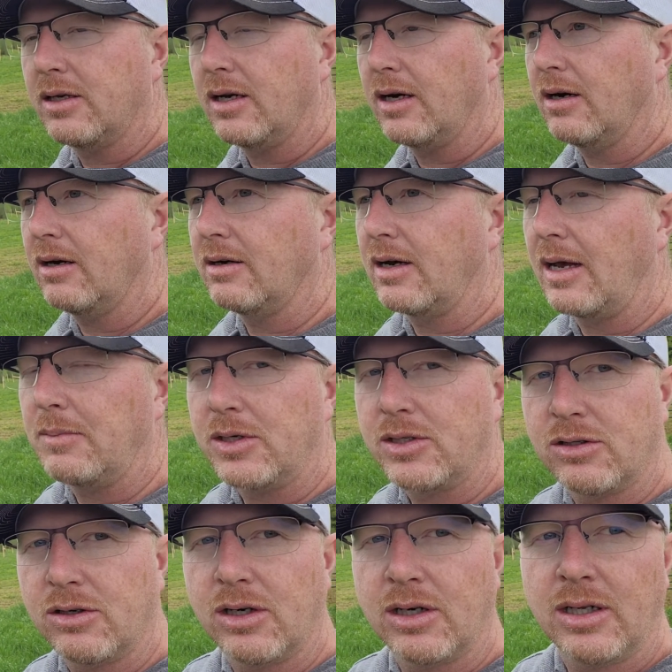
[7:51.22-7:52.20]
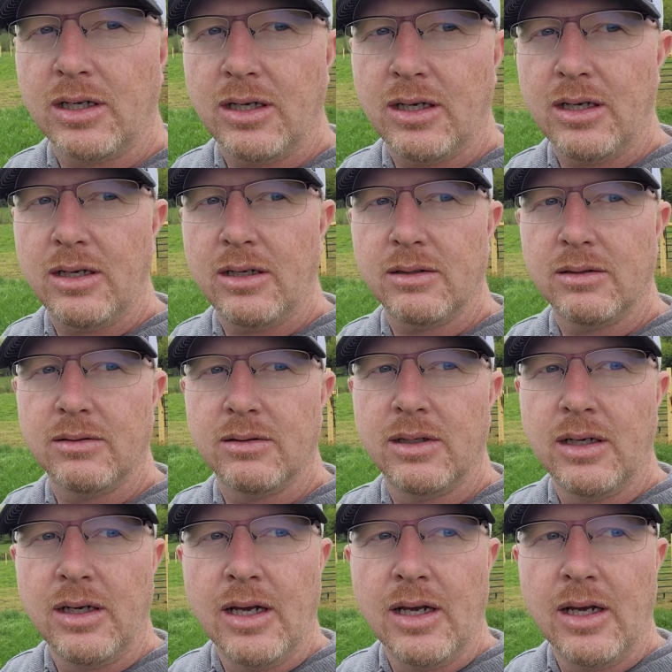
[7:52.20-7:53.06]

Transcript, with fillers: there and how much they're going to eat and